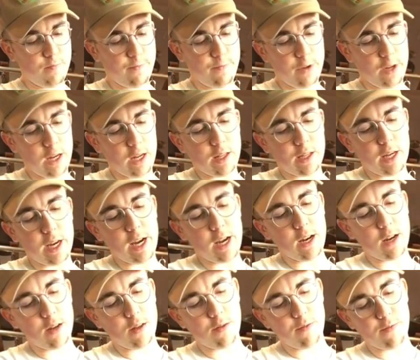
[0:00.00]
Fit it tight
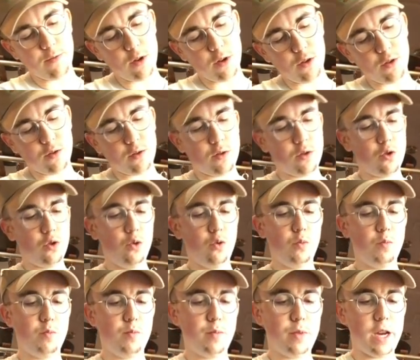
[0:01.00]
into the front two
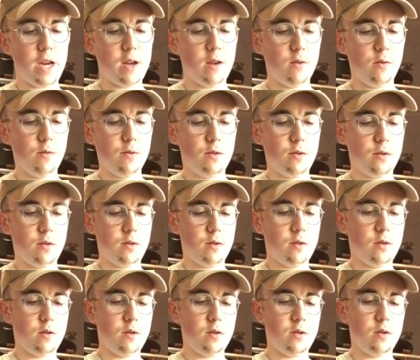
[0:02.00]
panels.
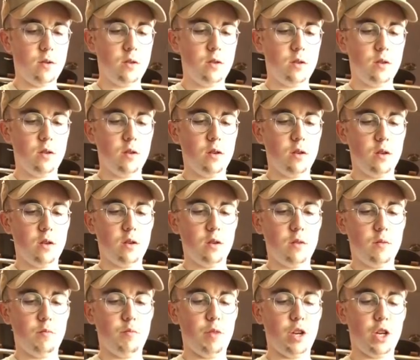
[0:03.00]

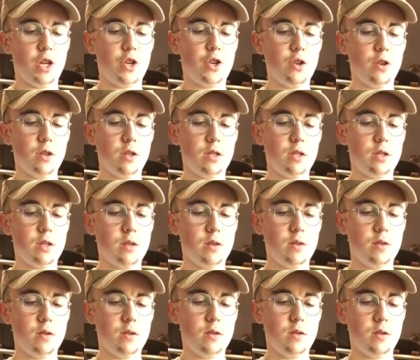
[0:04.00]
Make sure it's
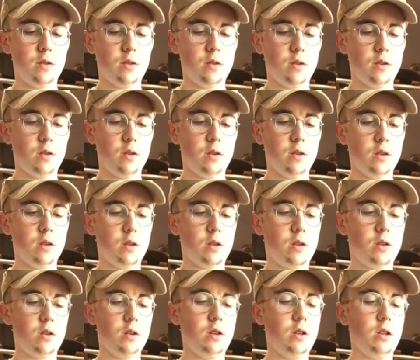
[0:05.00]

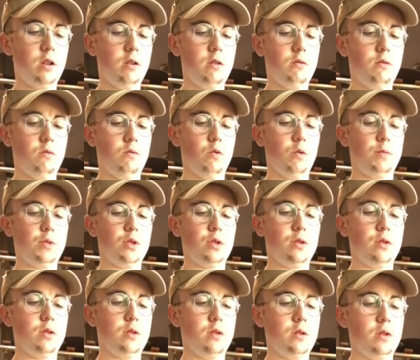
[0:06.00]
good. Oops.
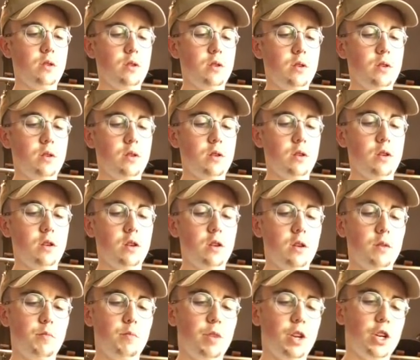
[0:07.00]

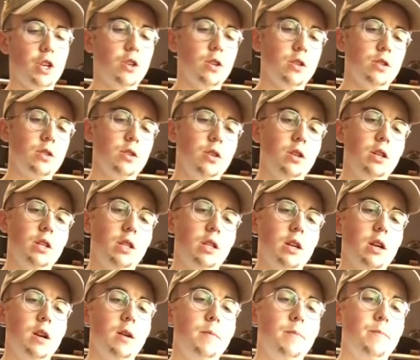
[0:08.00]
Make sure it's good in
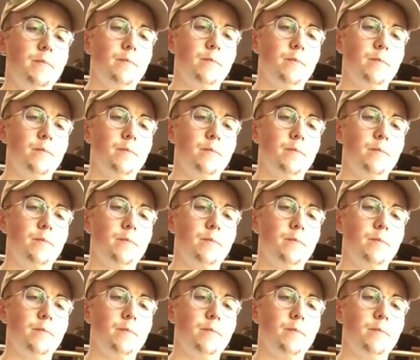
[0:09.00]
there.